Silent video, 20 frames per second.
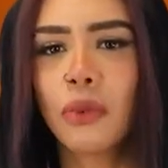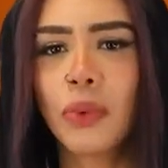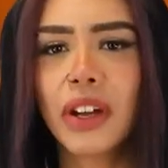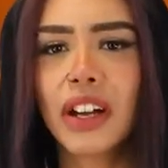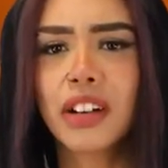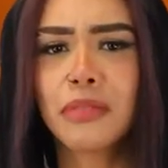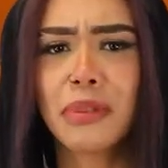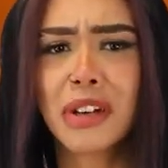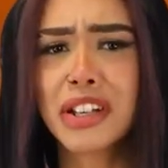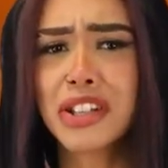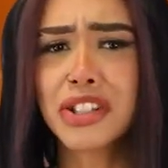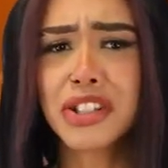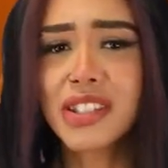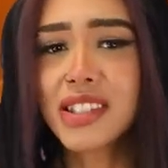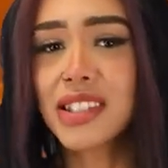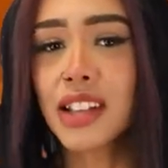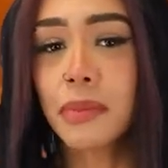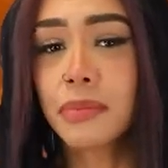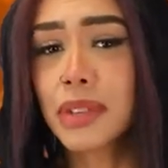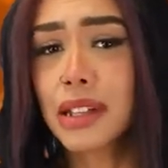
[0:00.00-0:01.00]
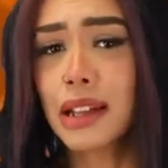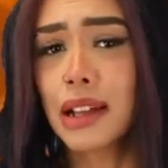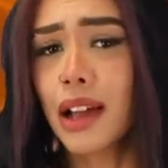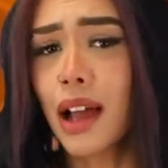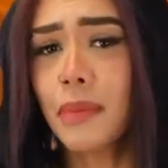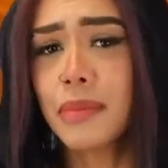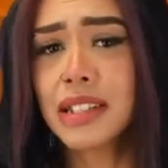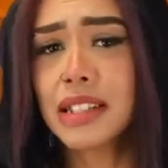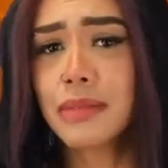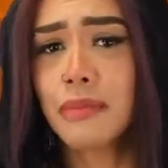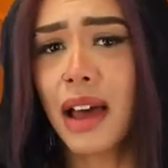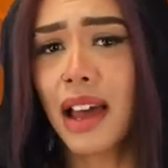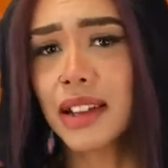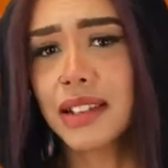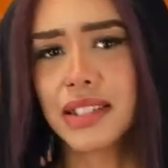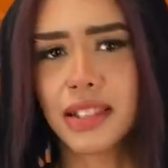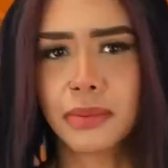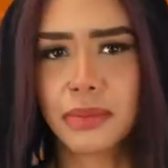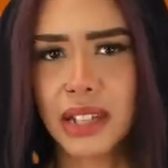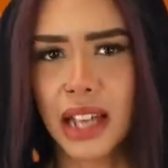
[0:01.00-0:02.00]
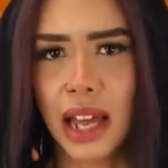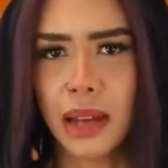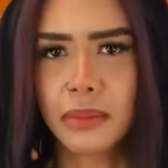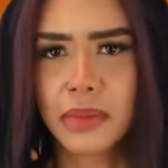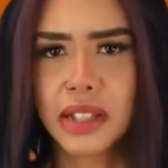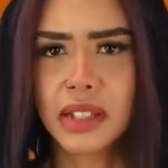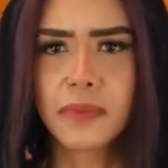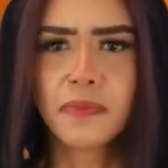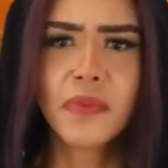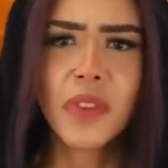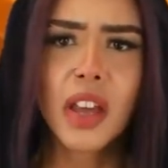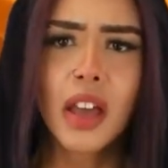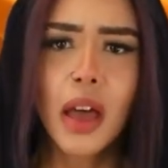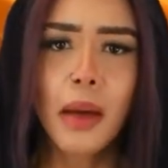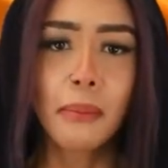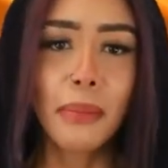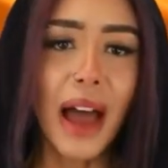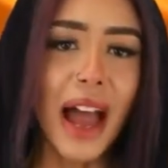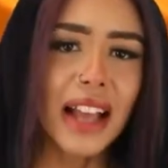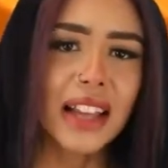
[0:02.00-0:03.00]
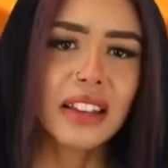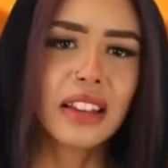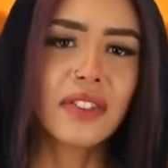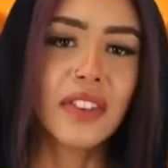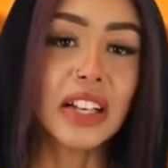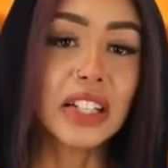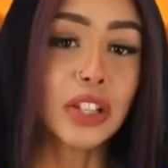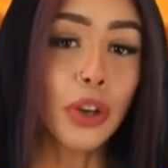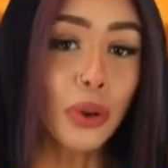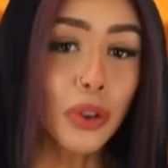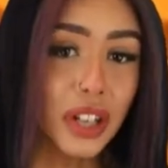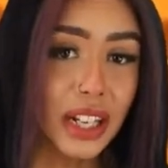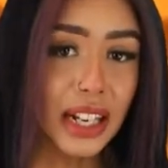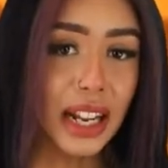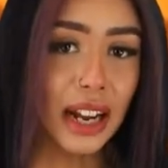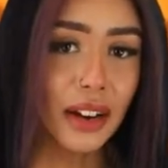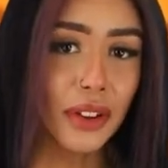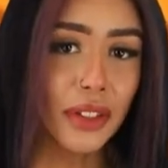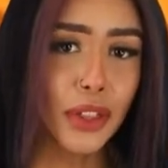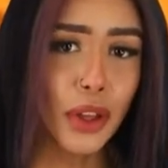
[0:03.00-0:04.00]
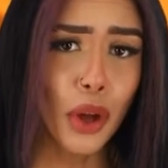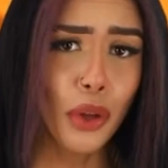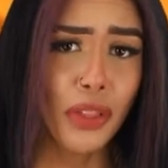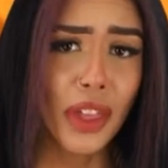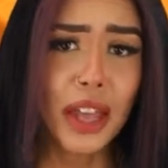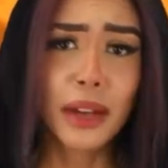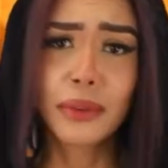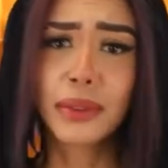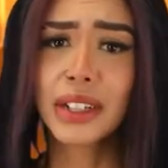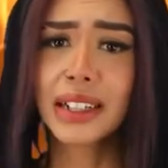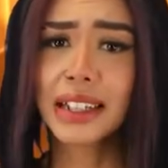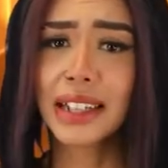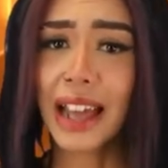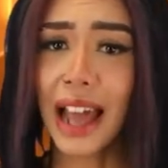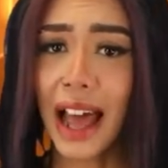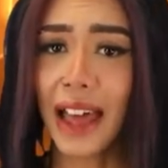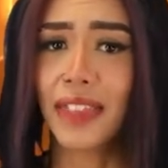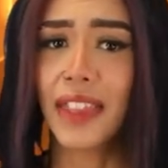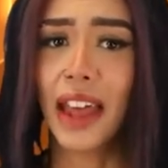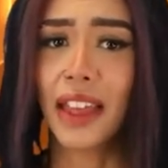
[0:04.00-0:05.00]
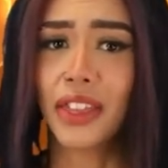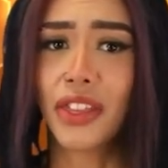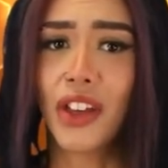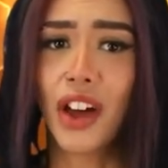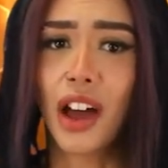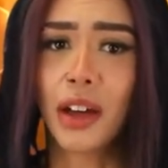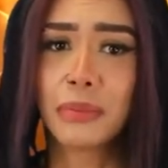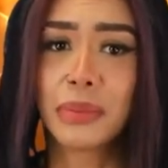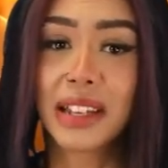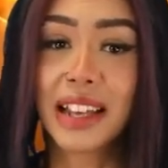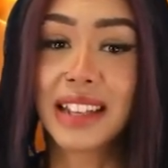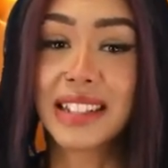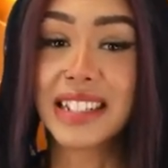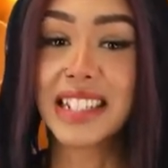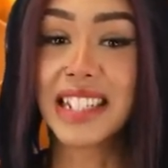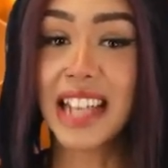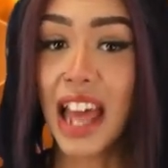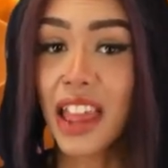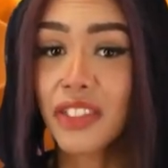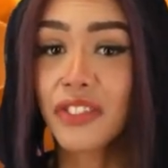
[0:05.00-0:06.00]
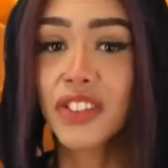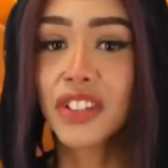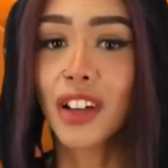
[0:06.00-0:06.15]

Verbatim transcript: of weird, but it's just something that comes to mind sometimes. Back in the Victorian era though, they really had that thought because death